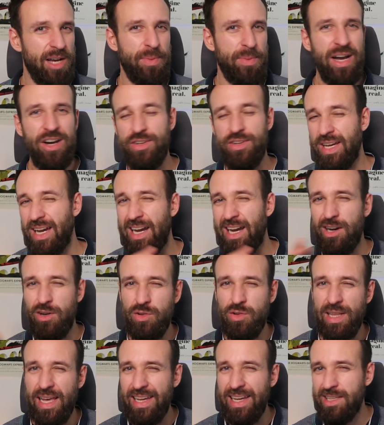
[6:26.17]
about how
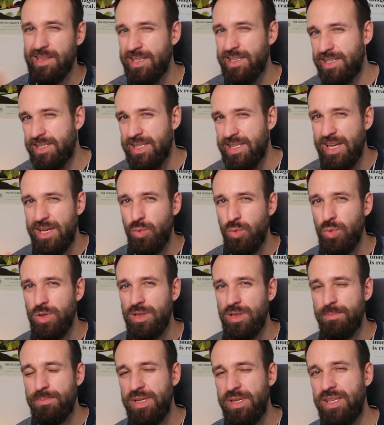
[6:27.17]
likely they
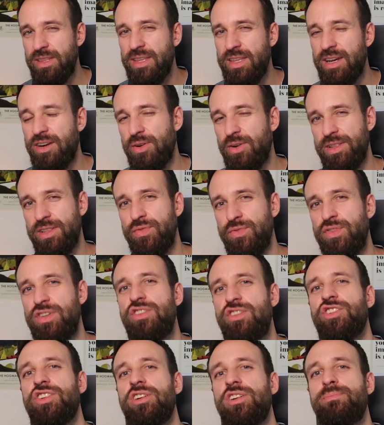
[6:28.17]
will be there in the
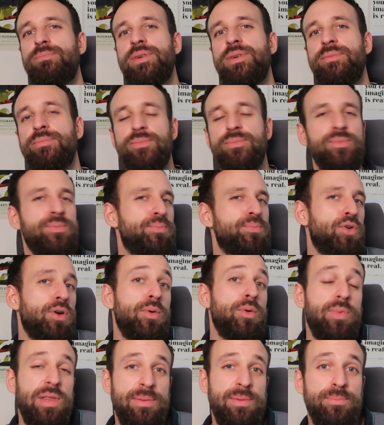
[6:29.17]
future, but
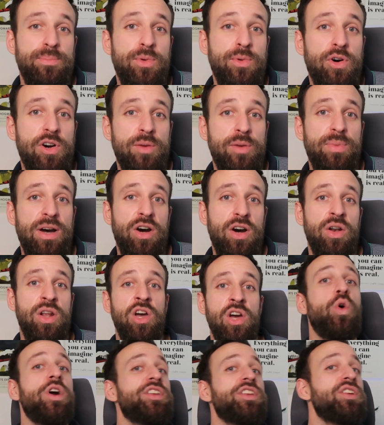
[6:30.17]
probably more about
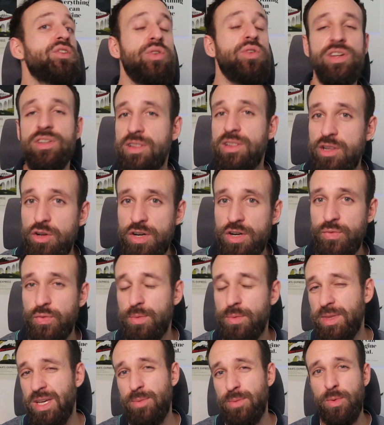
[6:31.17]
what you can learn
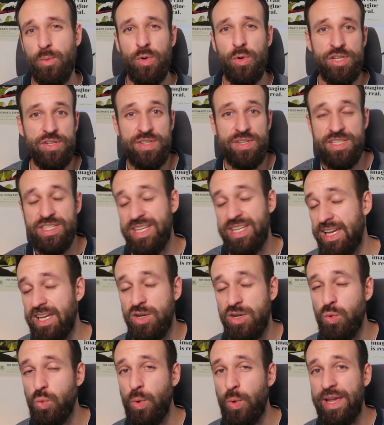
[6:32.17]
from them and what you can take
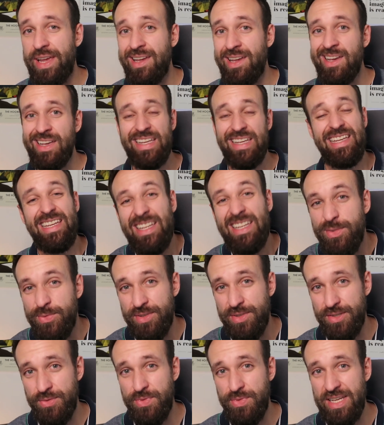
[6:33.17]
away,
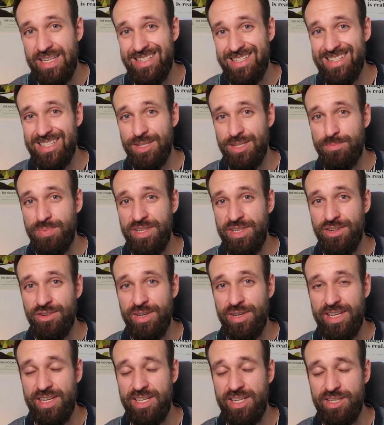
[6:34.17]
even if they
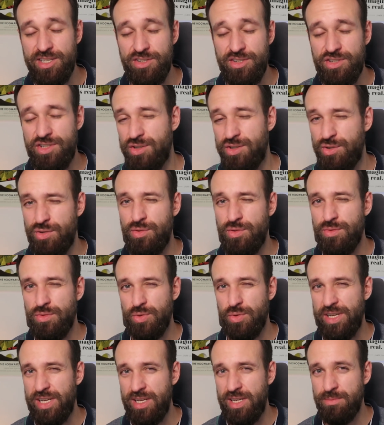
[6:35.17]
disappear in two,
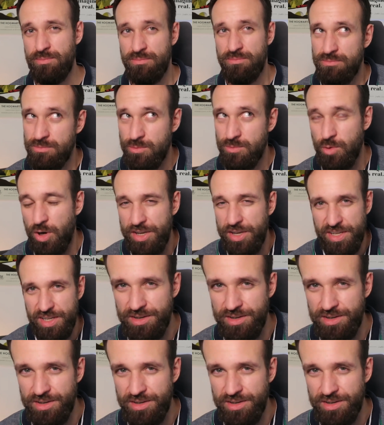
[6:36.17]
three, one